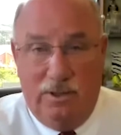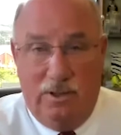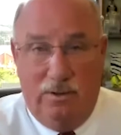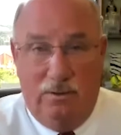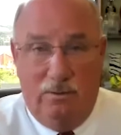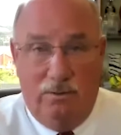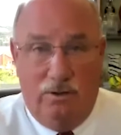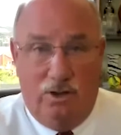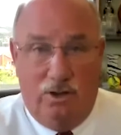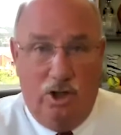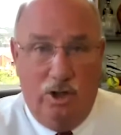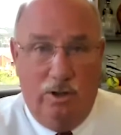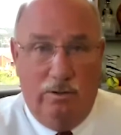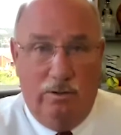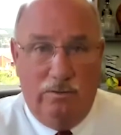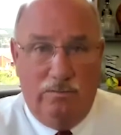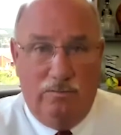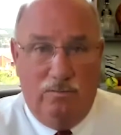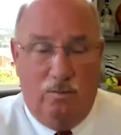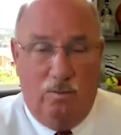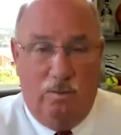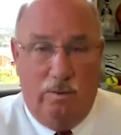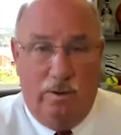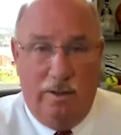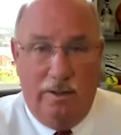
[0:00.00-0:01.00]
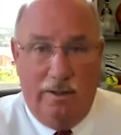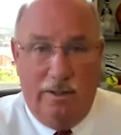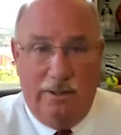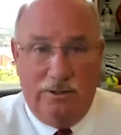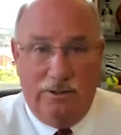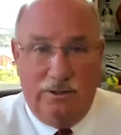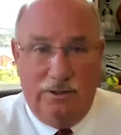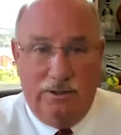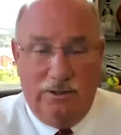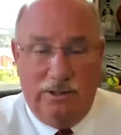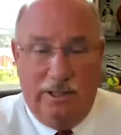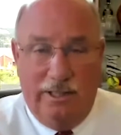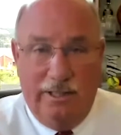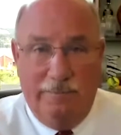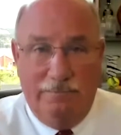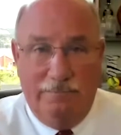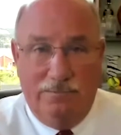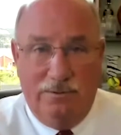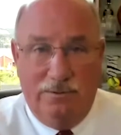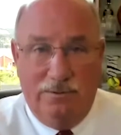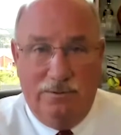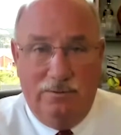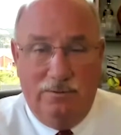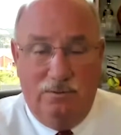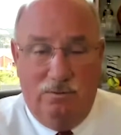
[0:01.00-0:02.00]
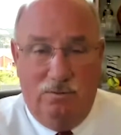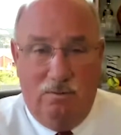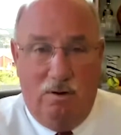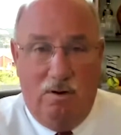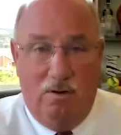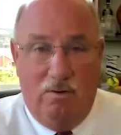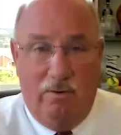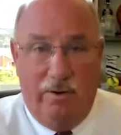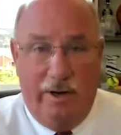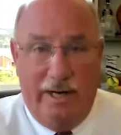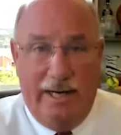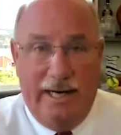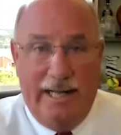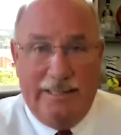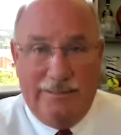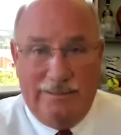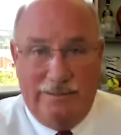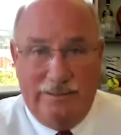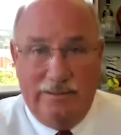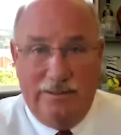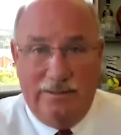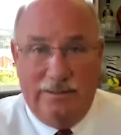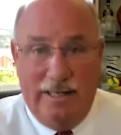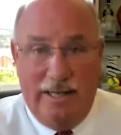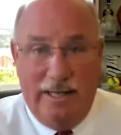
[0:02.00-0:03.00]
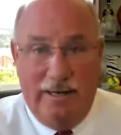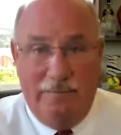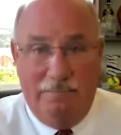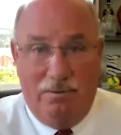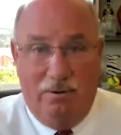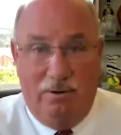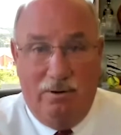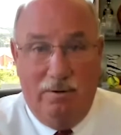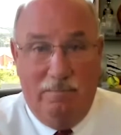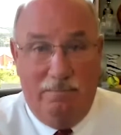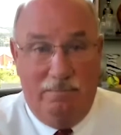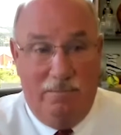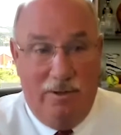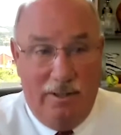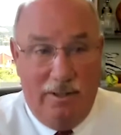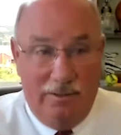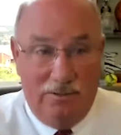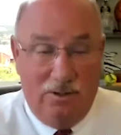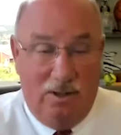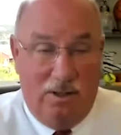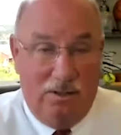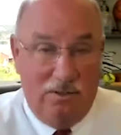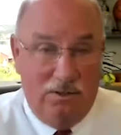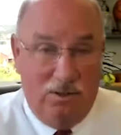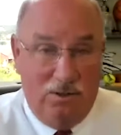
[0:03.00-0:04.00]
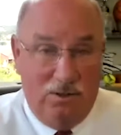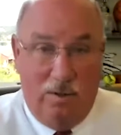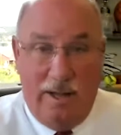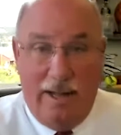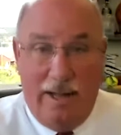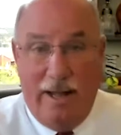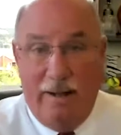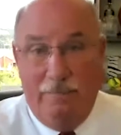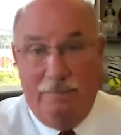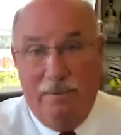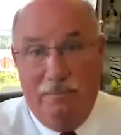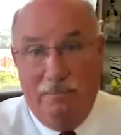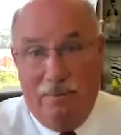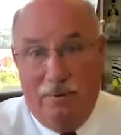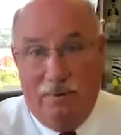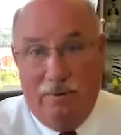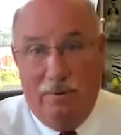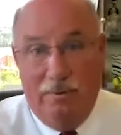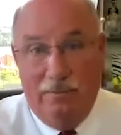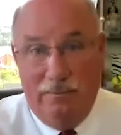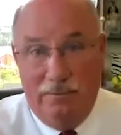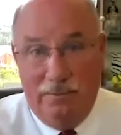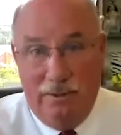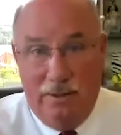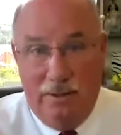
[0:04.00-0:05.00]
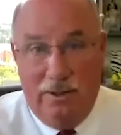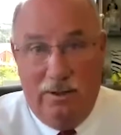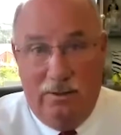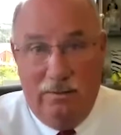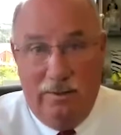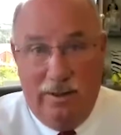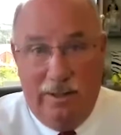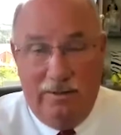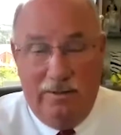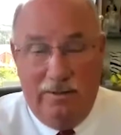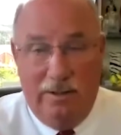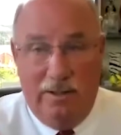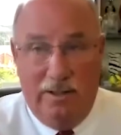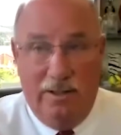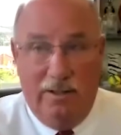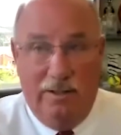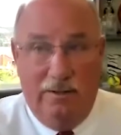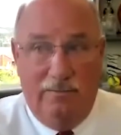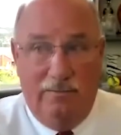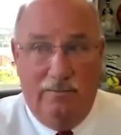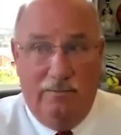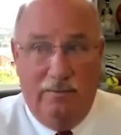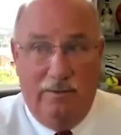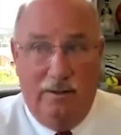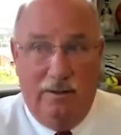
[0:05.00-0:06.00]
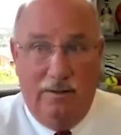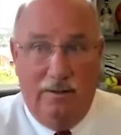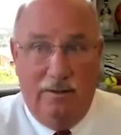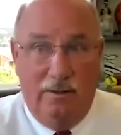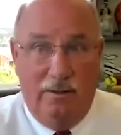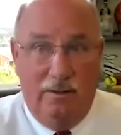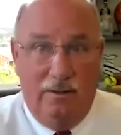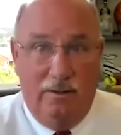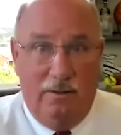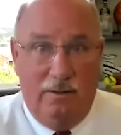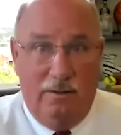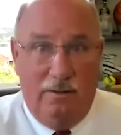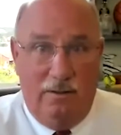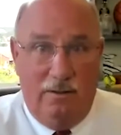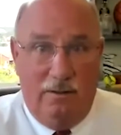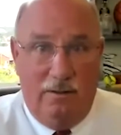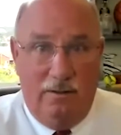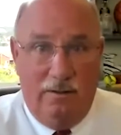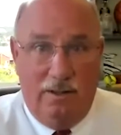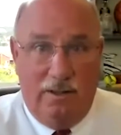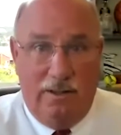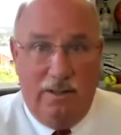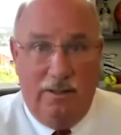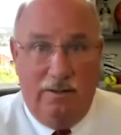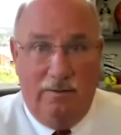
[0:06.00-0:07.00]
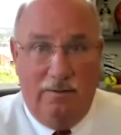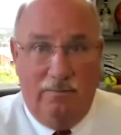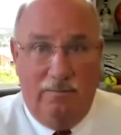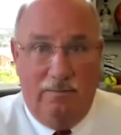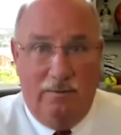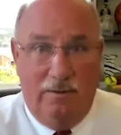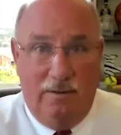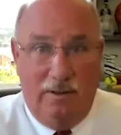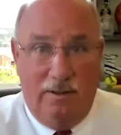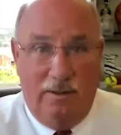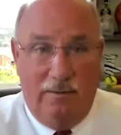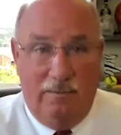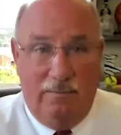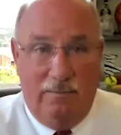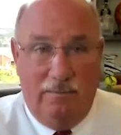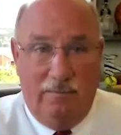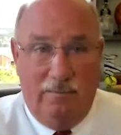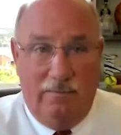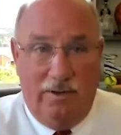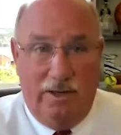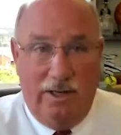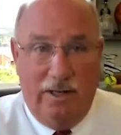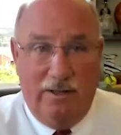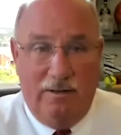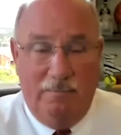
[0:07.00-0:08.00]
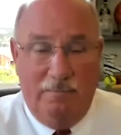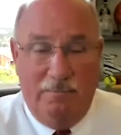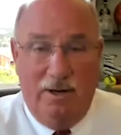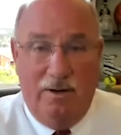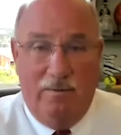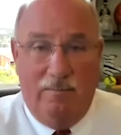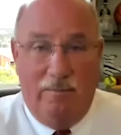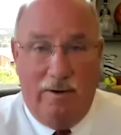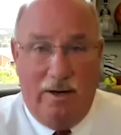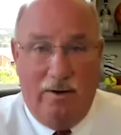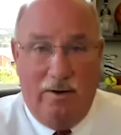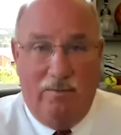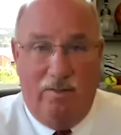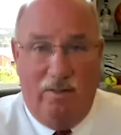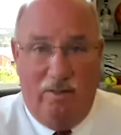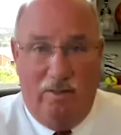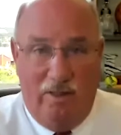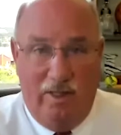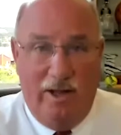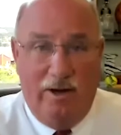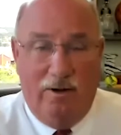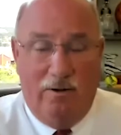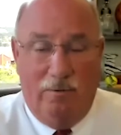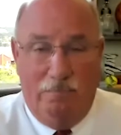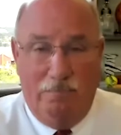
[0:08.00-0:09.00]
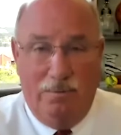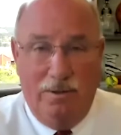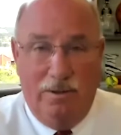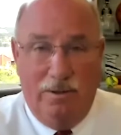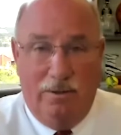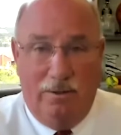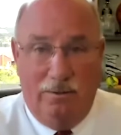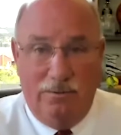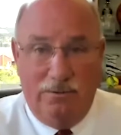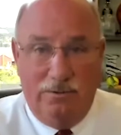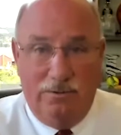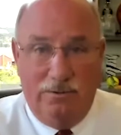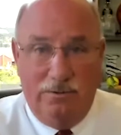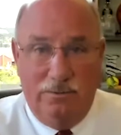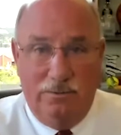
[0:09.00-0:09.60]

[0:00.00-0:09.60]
cures for it, it just keeps growing, and that's the sad part. But it's also a happy part, you know, that the kids get to be around their peers.